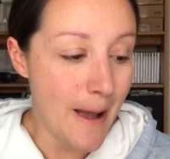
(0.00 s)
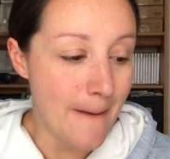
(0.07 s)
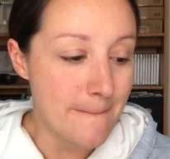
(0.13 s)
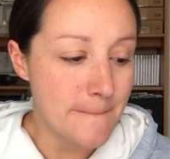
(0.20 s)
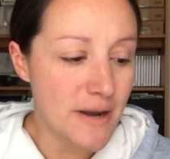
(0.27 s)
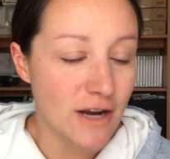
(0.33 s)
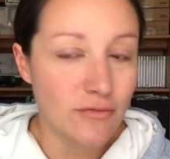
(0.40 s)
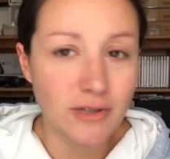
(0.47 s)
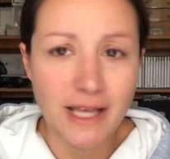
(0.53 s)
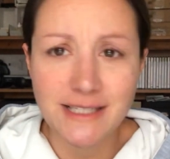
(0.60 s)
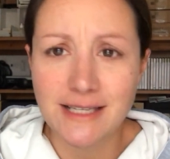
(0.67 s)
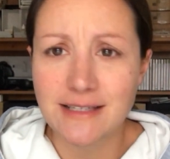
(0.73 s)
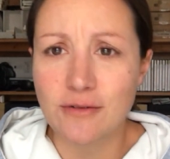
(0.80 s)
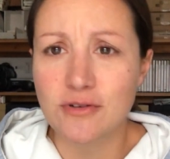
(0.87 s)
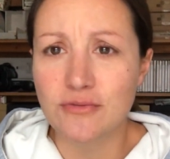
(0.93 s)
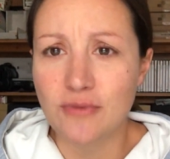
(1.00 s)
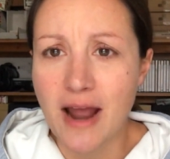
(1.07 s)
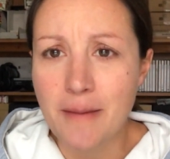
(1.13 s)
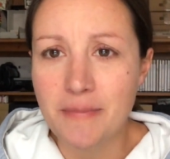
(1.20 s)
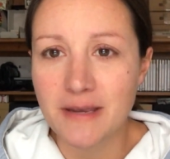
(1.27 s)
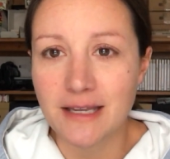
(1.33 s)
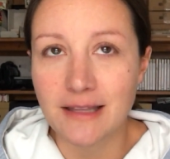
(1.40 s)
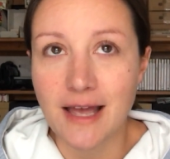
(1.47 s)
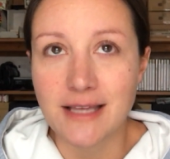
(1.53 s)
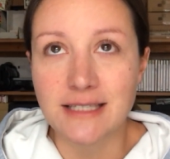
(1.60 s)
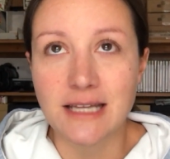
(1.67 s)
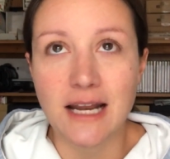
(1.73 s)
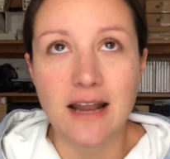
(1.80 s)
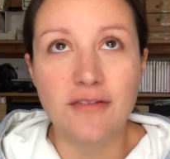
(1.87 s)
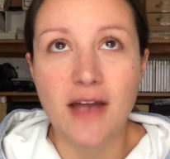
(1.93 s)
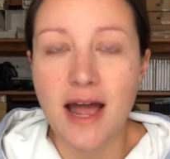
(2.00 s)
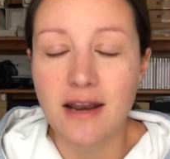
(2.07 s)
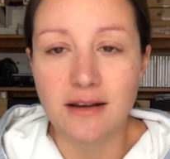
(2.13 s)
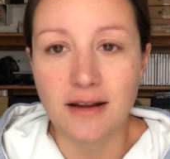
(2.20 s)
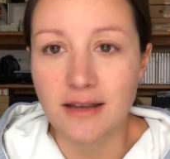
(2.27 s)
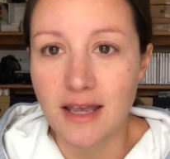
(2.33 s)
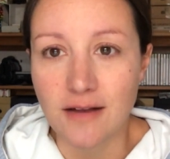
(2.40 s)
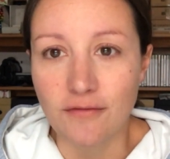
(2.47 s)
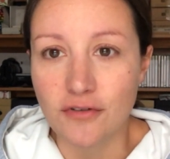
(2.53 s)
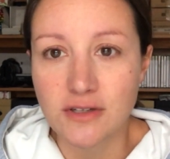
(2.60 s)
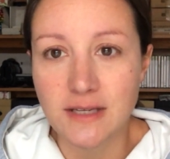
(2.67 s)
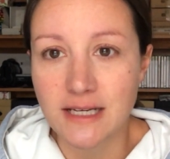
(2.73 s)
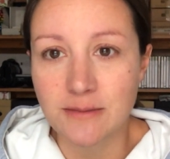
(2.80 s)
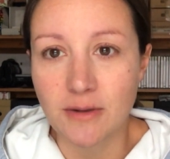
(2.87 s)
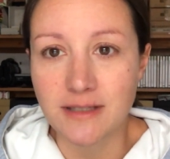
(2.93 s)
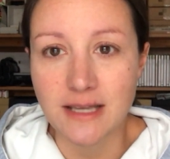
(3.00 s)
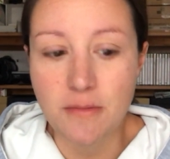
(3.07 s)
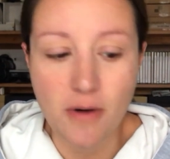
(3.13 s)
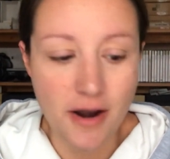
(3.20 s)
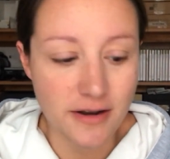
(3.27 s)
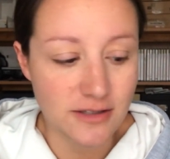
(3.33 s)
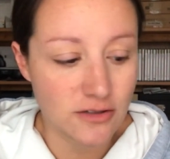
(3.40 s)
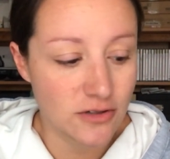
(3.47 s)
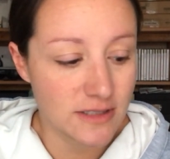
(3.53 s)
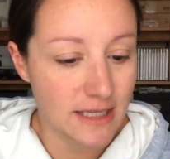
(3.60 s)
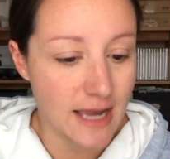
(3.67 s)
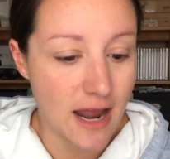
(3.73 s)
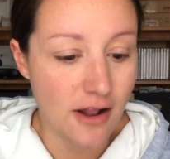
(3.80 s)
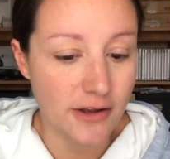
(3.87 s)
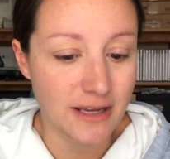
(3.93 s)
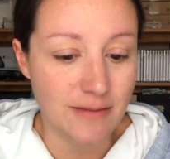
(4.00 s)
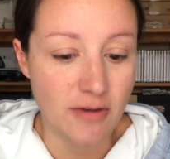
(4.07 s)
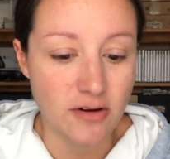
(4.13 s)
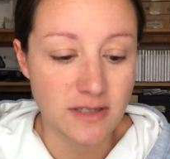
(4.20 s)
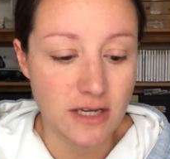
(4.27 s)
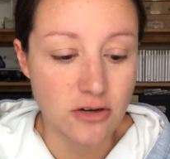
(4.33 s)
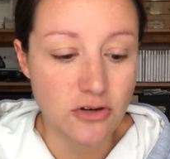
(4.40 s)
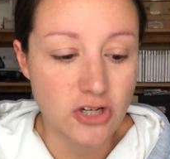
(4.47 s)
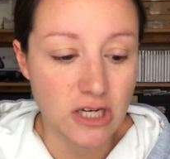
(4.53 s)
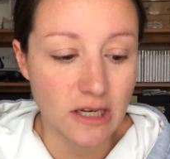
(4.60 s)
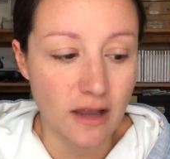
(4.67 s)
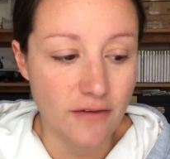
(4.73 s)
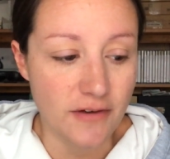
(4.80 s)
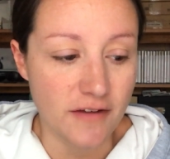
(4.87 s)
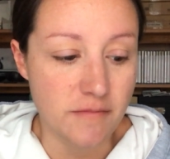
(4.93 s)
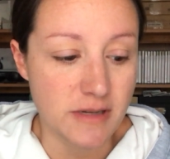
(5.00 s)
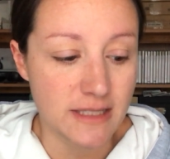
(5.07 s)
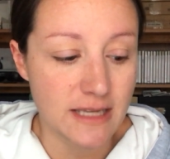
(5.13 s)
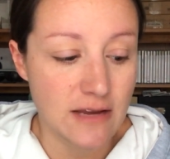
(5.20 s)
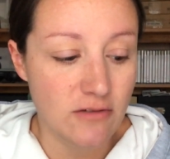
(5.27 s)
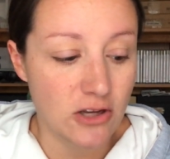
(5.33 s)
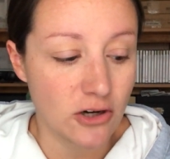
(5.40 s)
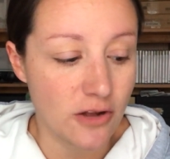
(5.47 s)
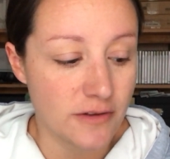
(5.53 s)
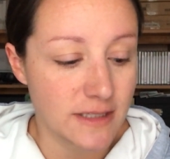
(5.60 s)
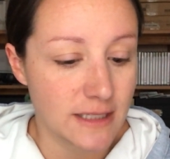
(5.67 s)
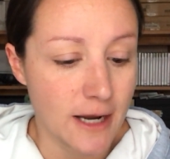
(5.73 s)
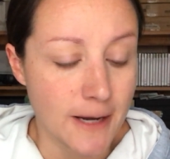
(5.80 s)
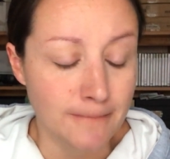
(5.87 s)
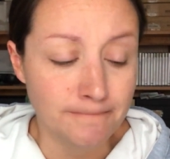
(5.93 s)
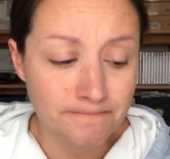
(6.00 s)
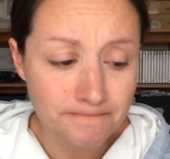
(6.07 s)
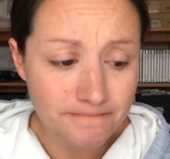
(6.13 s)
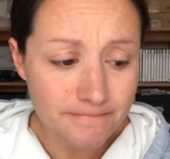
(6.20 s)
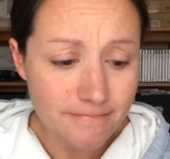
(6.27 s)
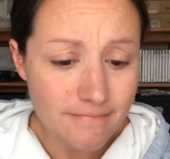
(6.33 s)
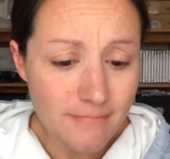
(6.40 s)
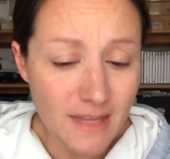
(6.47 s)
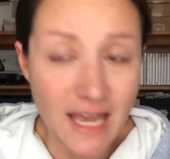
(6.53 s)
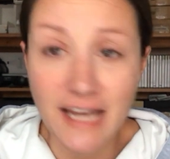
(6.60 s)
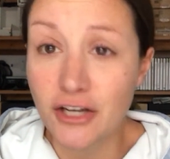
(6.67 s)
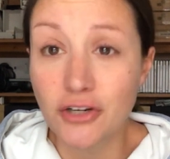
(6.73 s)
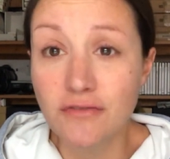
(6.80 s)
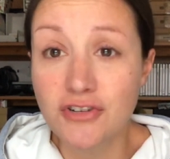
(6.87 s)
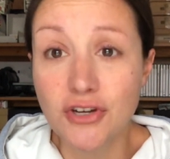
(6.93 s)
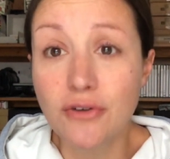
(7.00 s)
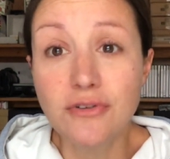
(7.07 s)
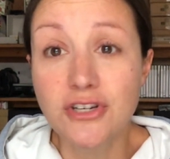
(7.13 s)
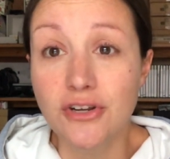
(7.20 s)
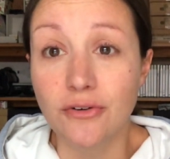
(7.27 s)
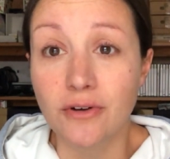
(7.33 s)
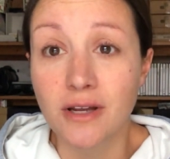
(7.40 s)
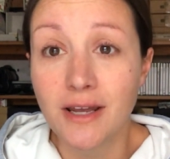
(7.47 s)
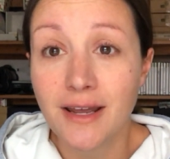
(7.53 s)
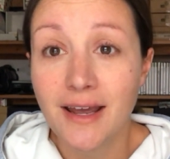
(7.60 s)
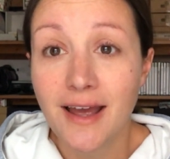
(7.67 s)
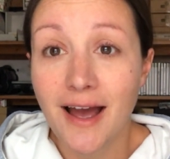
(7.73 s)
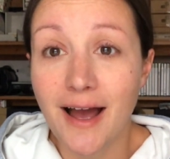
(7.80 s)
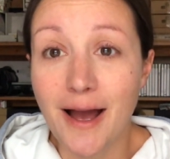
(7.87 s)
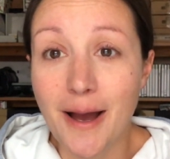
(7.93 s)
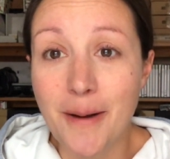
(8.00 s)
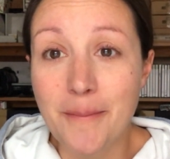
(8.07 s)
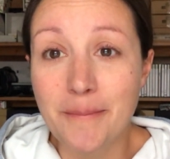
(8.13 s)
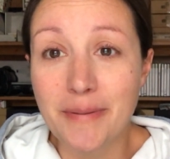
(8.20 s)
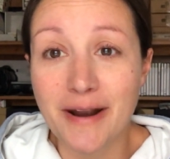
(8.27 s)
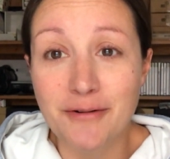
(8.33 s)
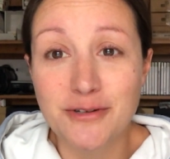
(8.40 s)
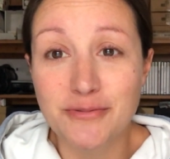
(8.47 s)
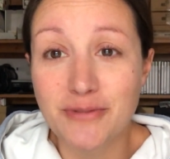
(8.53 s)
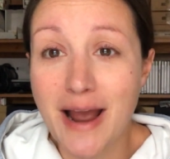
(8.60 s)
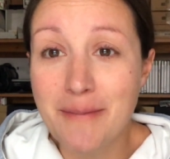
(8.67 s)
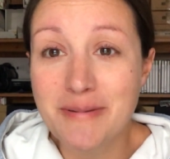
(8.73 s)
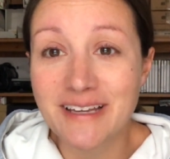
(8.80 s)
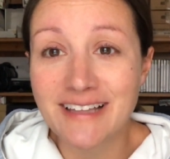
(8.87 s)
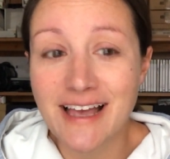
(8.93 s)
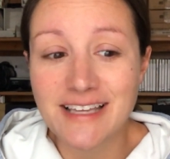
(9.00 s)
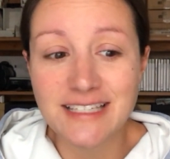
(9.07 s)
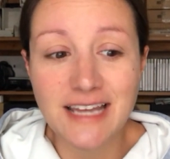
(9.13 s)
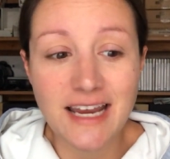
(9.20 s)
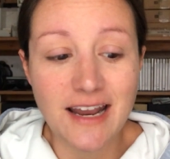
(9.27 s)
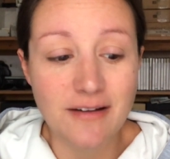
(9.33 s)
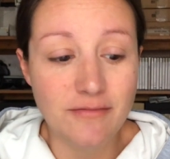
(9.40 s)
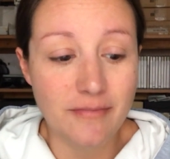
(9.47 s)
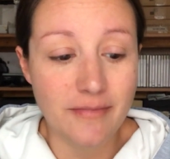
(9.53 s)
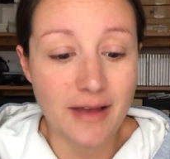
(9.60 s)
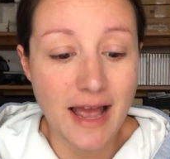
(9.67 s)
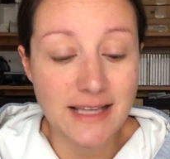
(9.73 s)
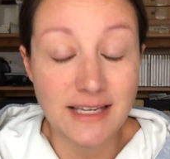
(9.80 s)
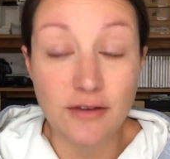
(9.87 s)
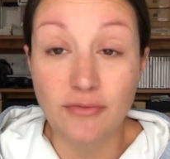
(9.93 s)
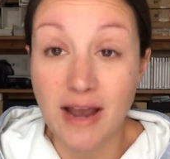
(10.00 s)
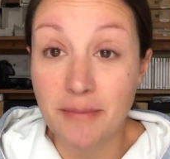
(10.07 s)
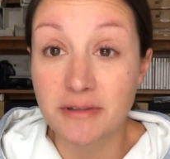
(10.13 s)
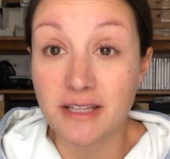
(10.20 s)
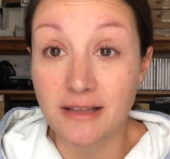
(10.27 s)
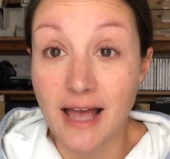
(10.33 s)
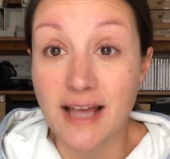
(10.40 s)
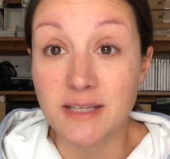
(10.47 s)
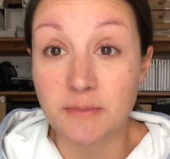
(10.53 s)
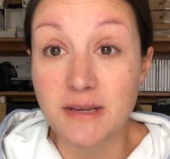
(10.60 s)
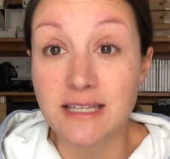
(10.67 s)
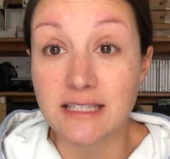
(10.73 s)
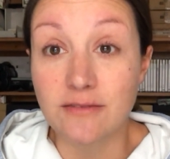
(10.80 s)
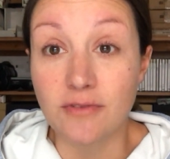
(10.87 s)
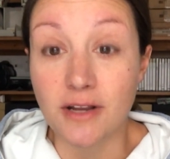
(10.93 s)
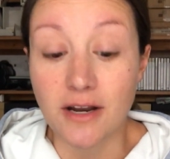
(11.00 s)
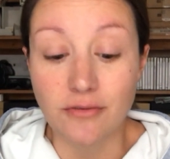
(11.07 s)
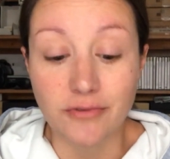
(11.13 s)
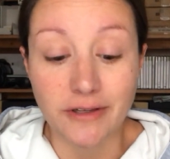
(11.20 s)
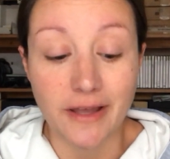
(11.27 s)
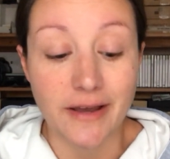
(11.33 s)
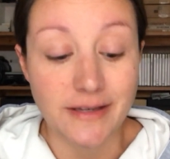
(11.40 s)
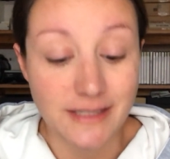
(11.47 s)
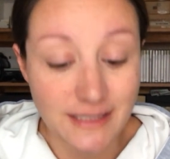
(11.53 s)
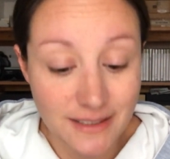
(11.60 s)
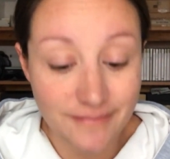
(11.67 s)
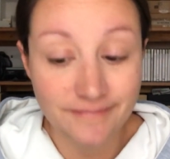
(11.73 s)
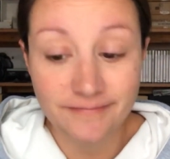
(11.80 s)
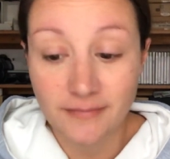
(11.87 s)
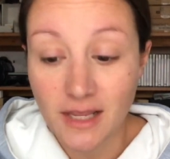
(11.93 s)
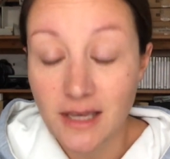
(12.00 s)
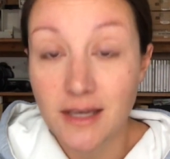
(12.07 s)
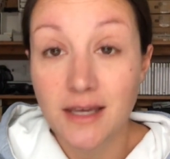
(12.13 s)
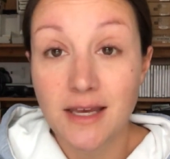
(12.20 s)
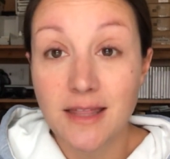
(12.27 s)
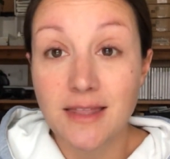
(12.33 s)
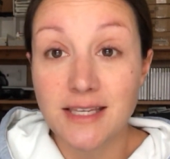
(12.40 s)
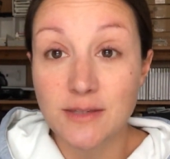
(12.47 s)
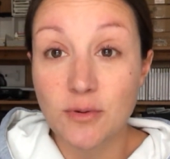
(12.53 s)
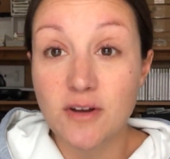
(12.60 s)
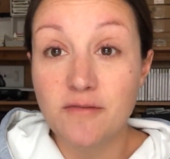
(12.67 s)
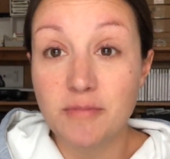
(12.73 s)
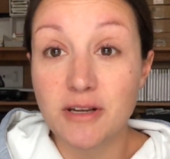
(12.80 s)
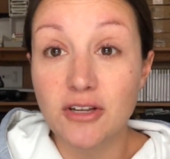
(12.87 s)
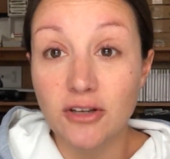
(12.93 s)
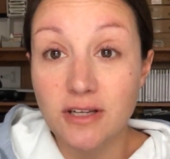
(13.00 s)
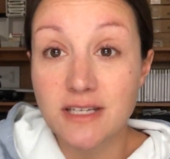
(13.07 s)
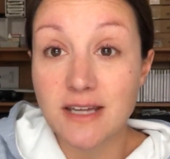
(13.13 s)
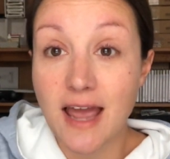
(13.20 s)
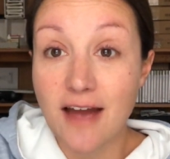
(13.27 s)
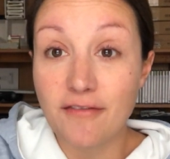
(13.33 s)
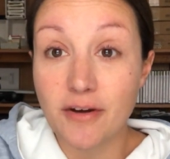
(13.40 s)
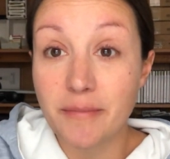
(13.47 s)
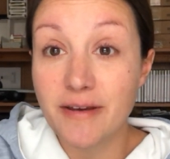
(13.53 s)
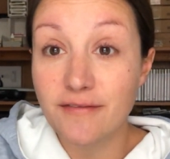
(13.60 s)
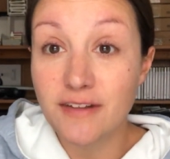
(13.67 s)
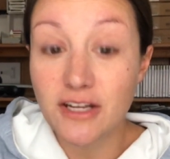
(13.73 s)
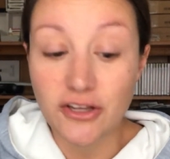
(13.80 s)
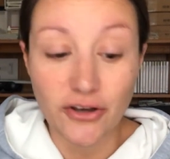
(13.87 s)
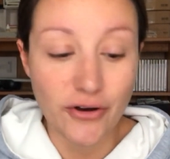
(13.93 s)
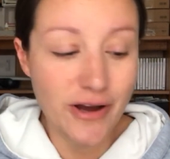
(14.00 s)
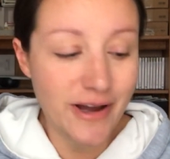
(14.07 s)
But I realized as I was wrapping it last night, I've had it again for 6 months. I bought it as soon as the catalog came out because I knew she'd love it. I've been saving it all this time. I could have showed you, but I was wrapping it last night, and as I wrapped the last piece of it, I realized this would have been good to have on my video.